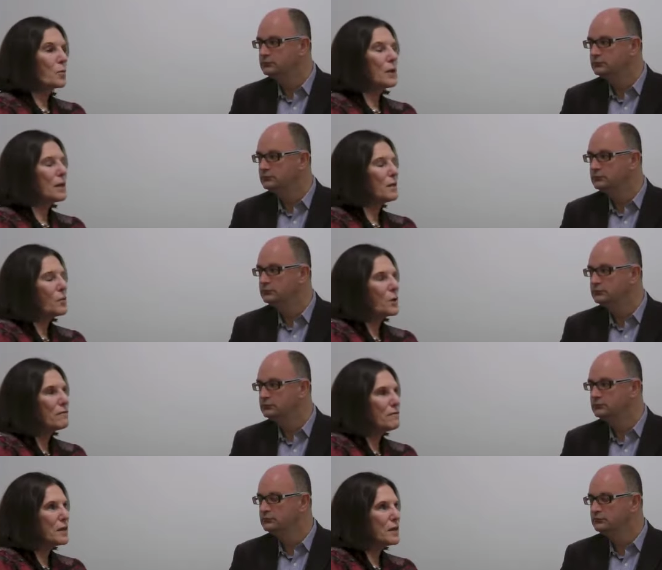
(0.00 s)
Speaker 1: we we
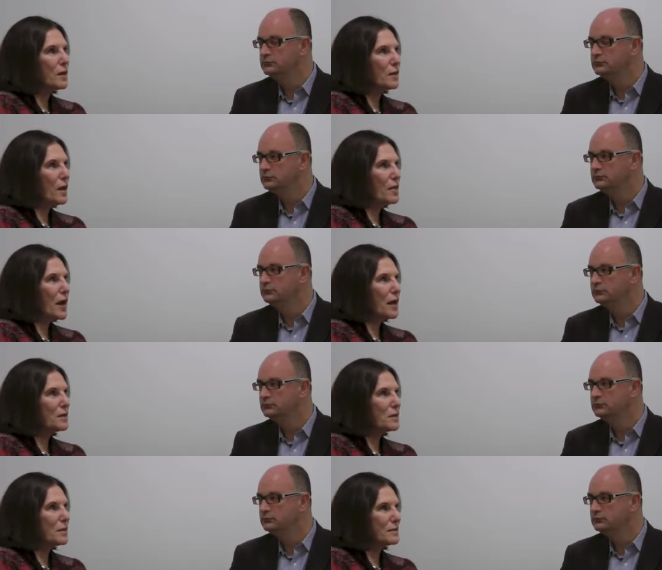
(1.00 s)
feel that
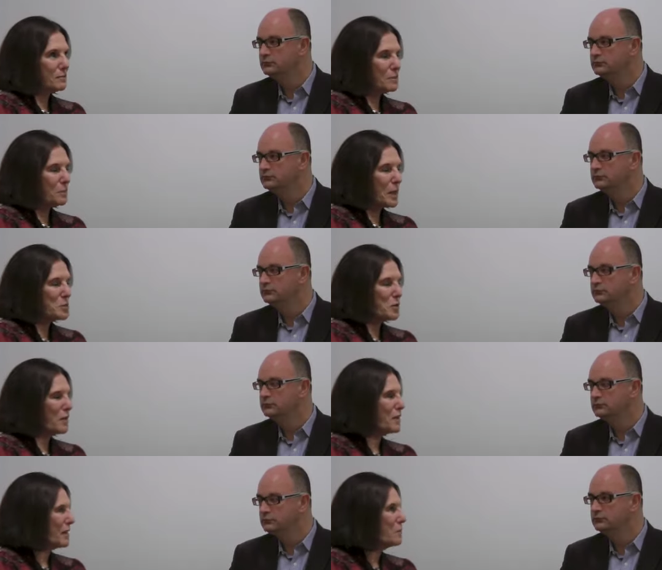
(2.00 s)
based on
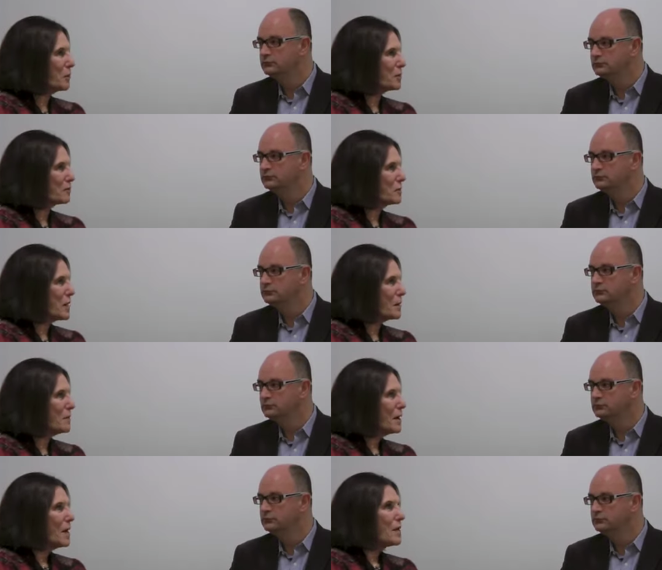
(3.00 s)
the input from them
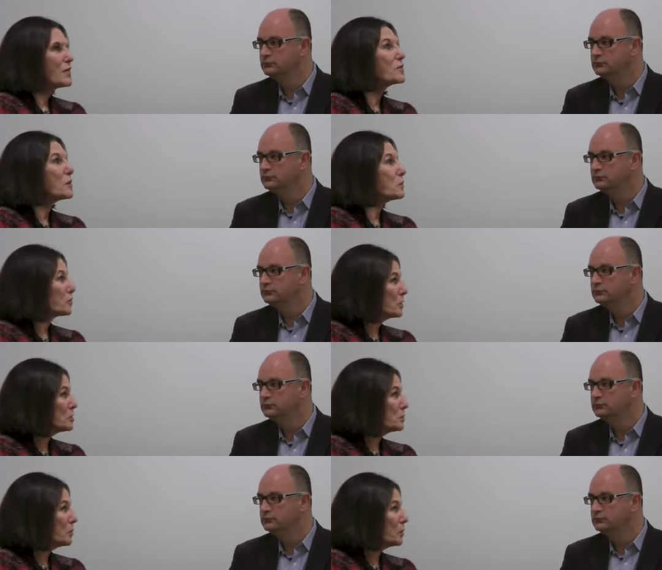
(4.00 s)
that the
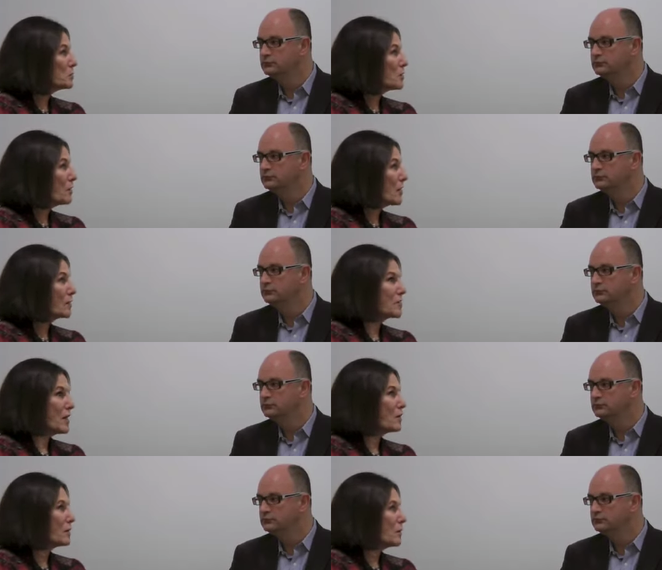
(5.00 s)
principles that
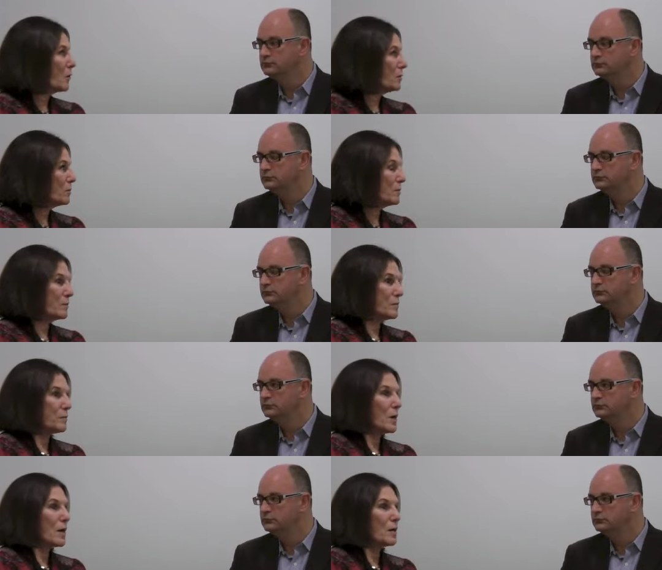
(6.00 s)
they
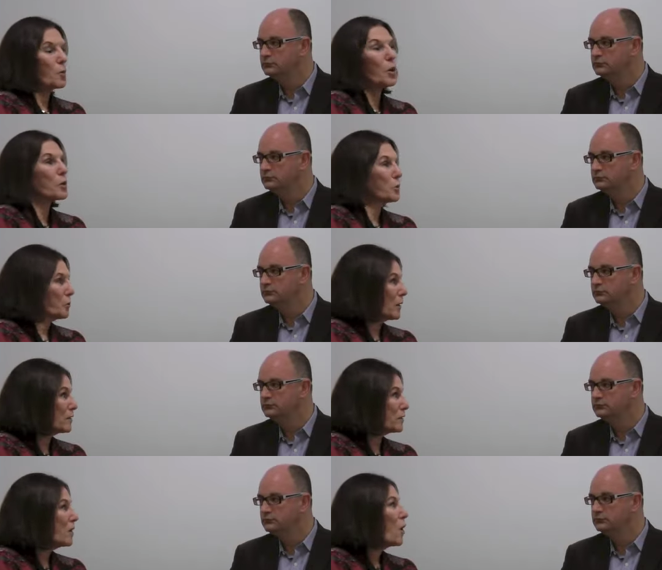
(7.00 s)
uh, work with
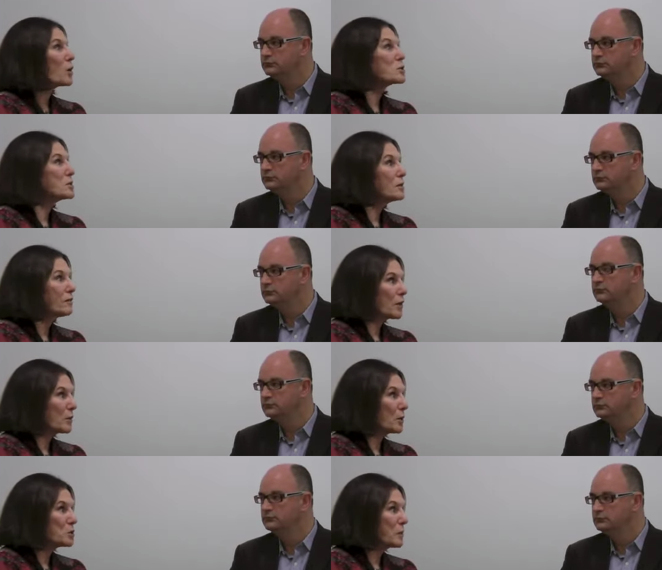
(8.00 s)
are still very
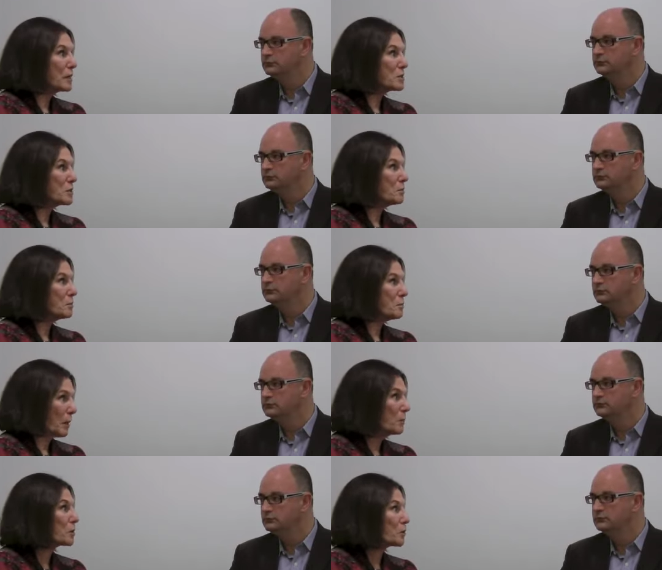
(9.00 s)
much based in
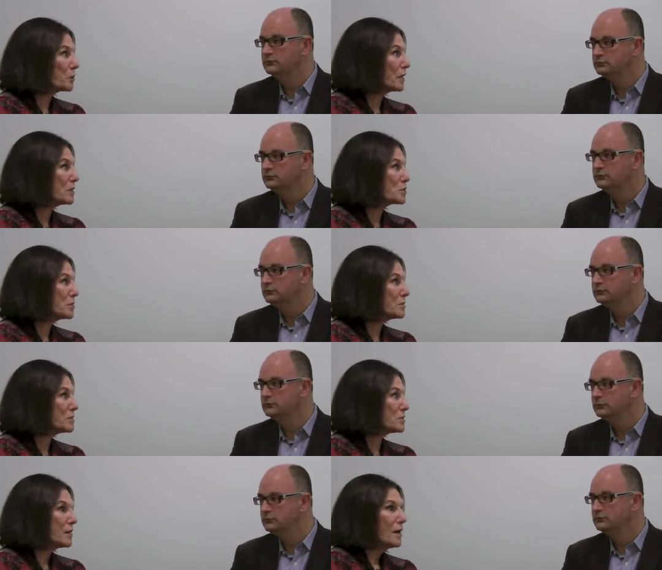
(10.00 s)
public
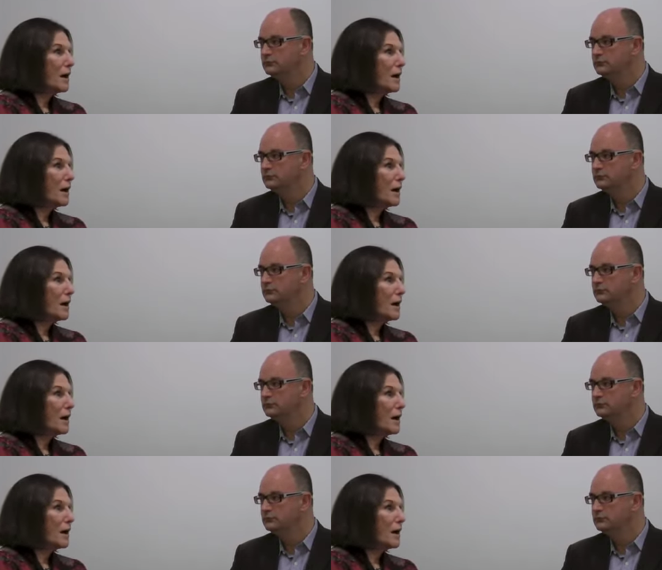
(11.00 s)
relations